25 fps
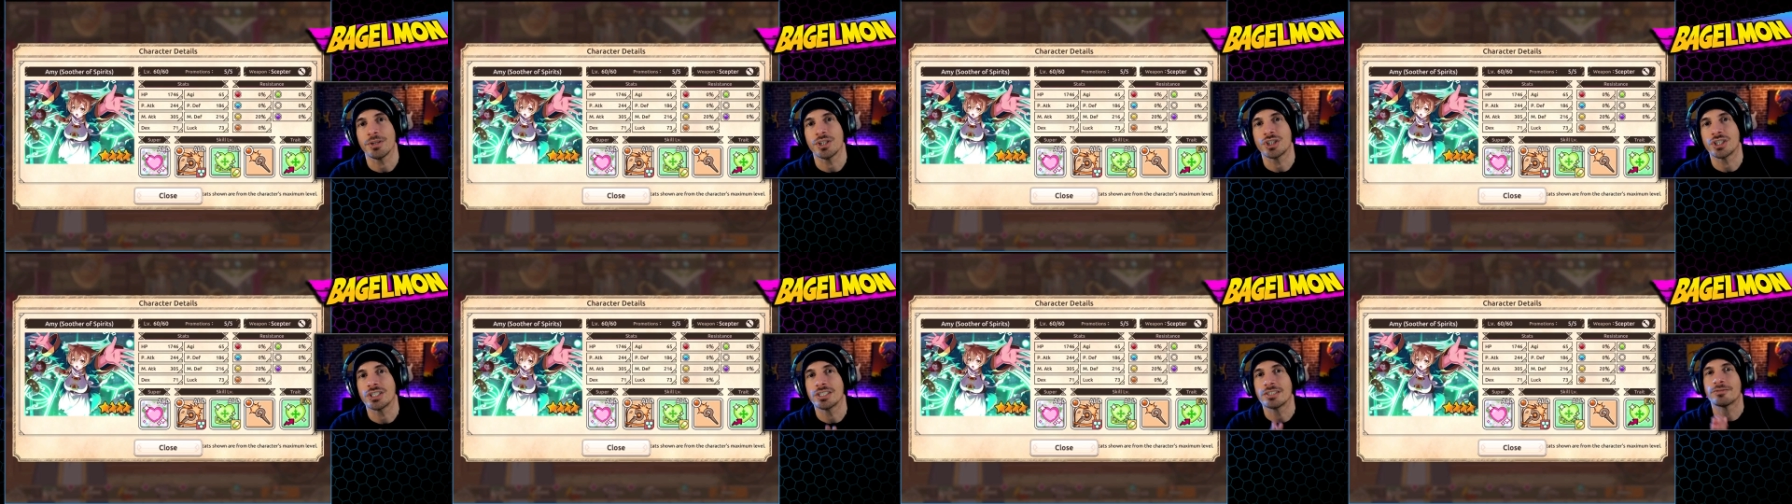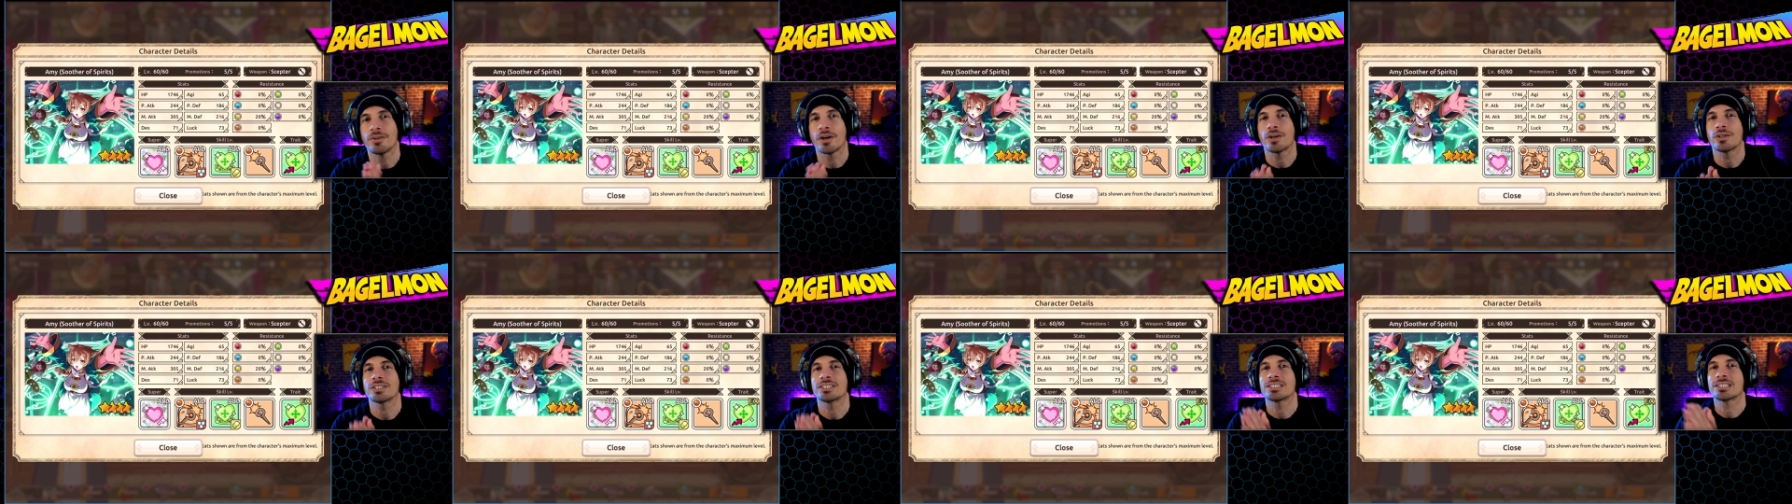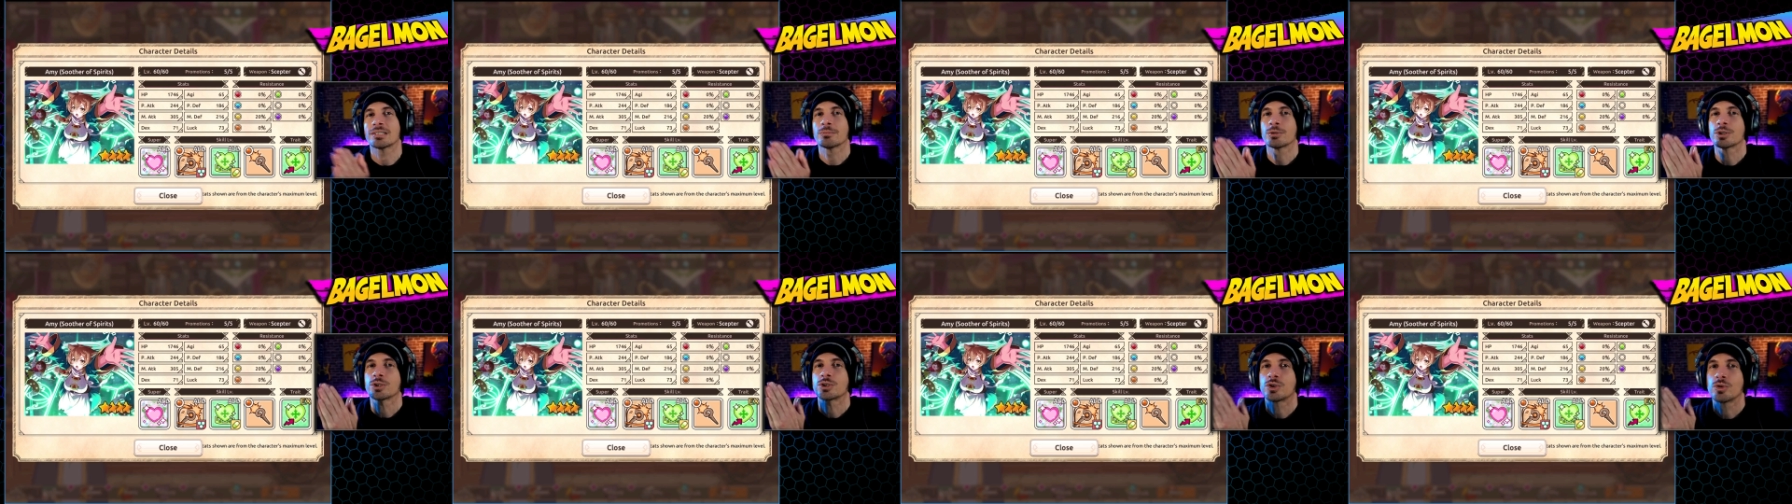She's very
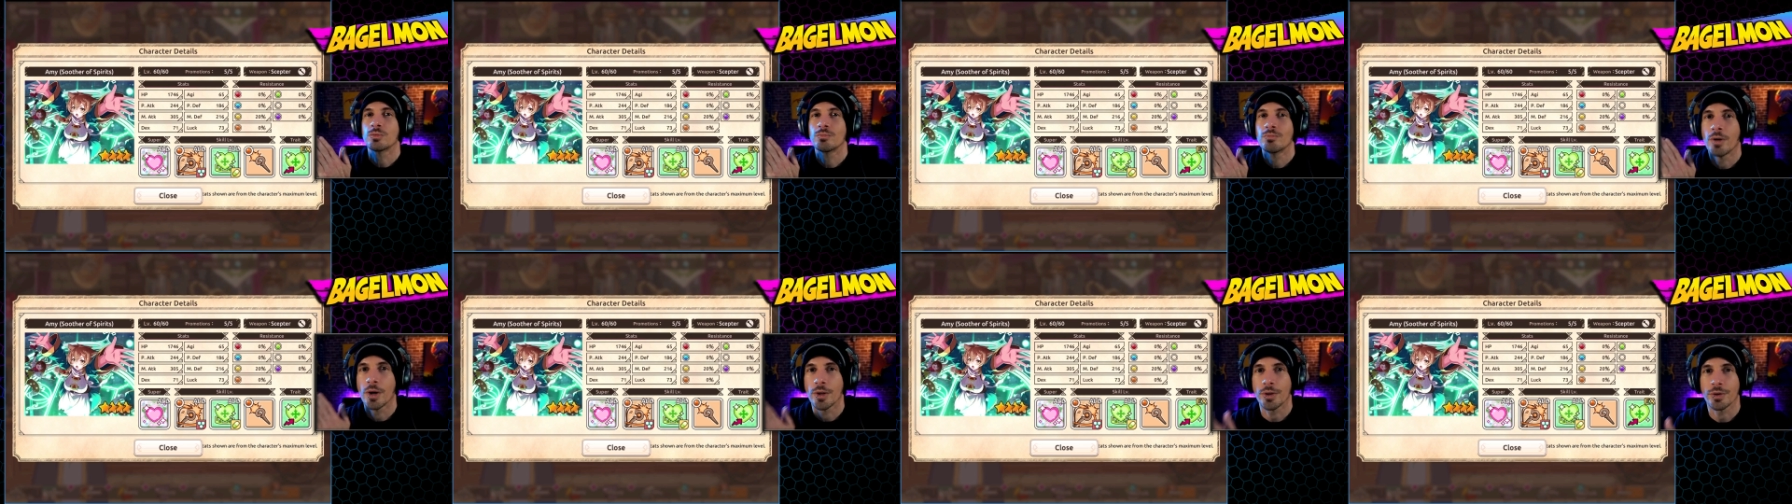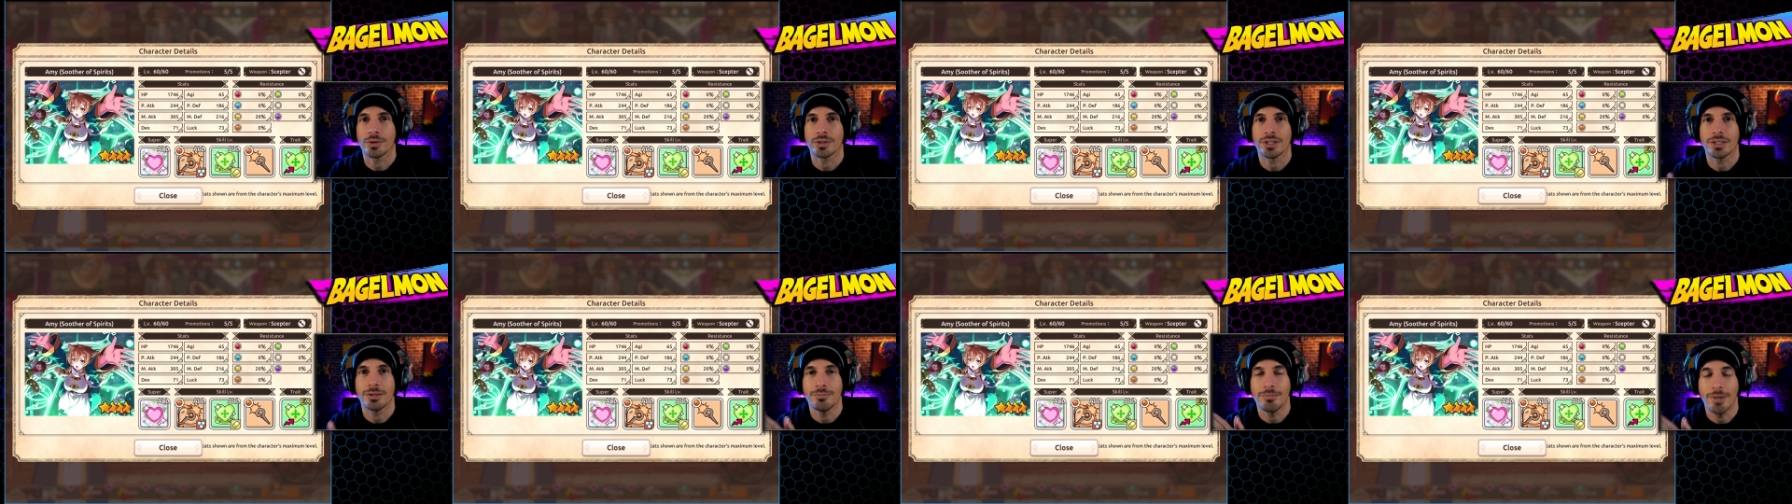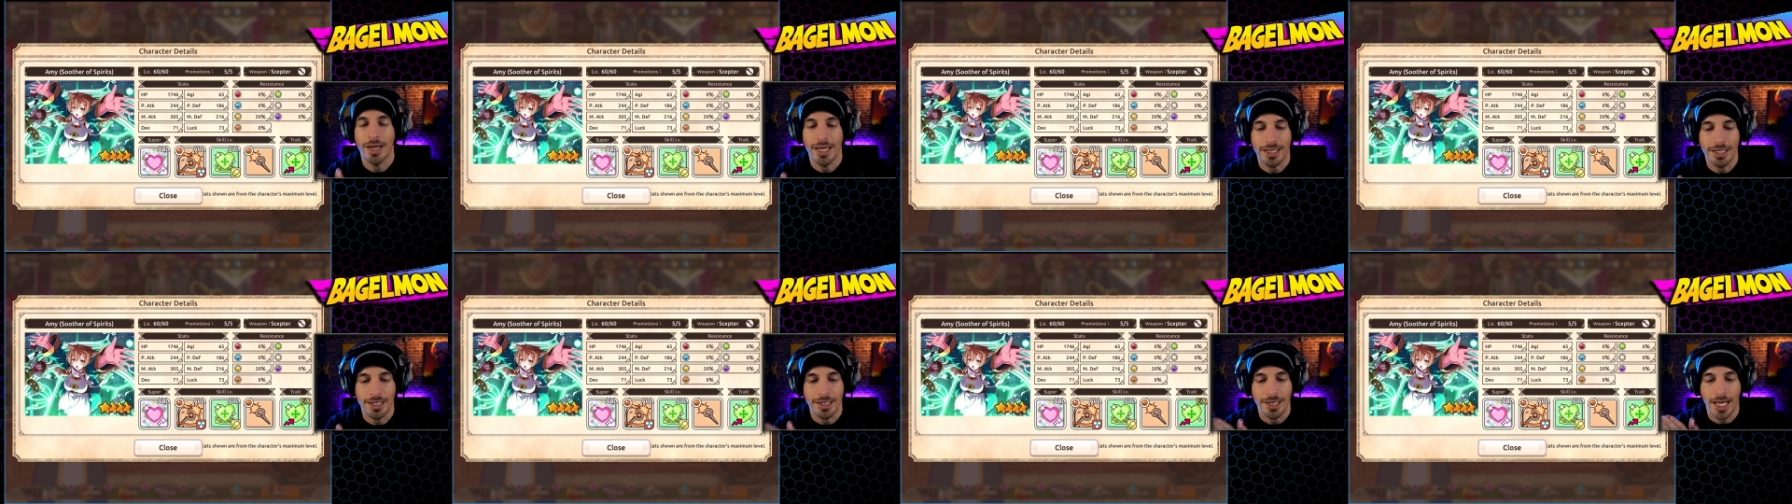similar to Motherly
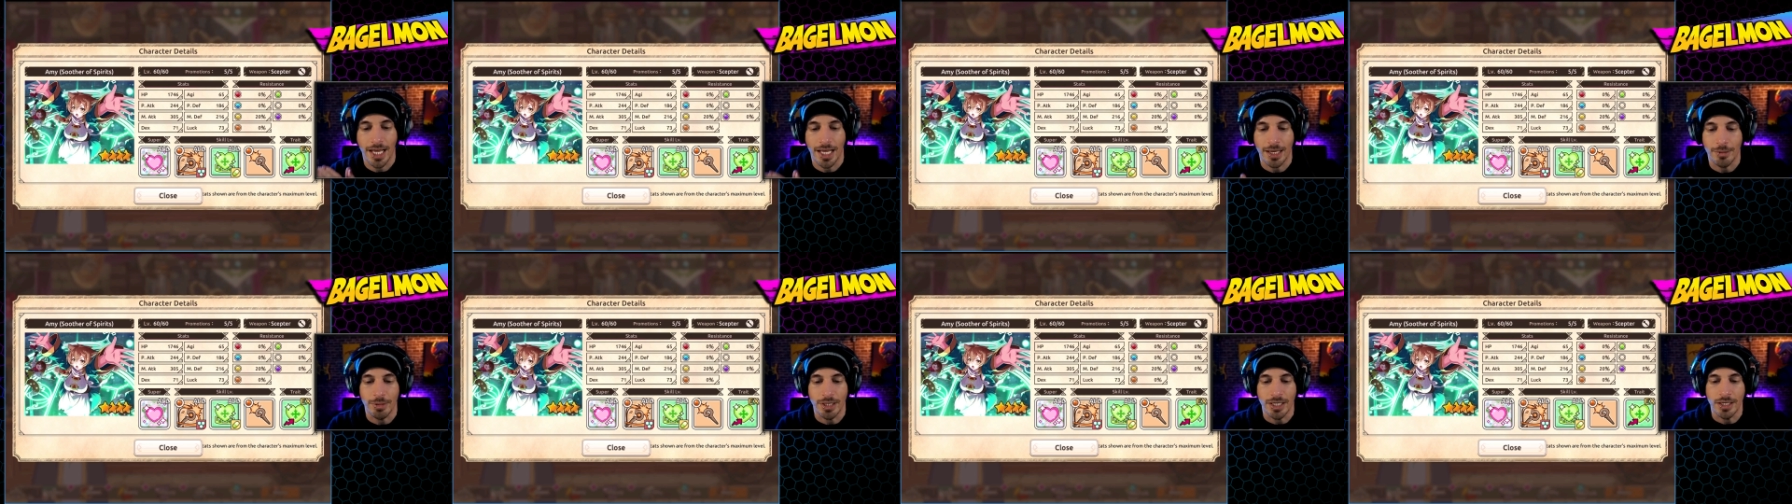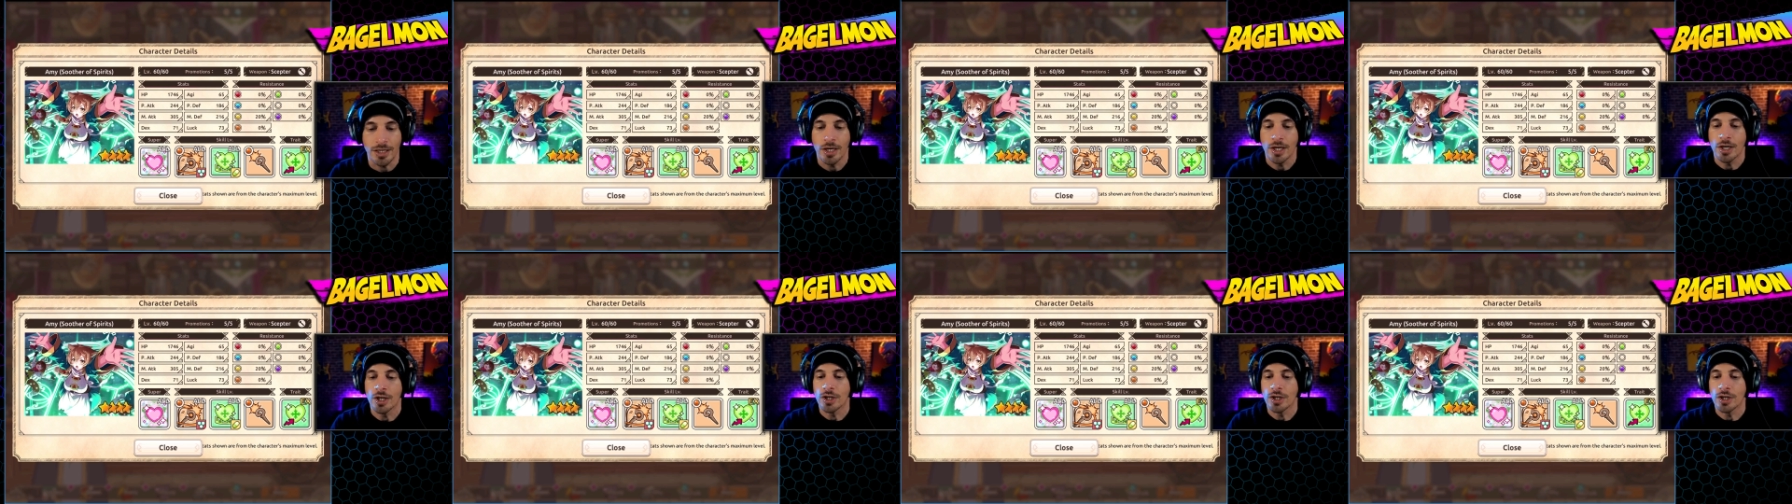Maiden Amy.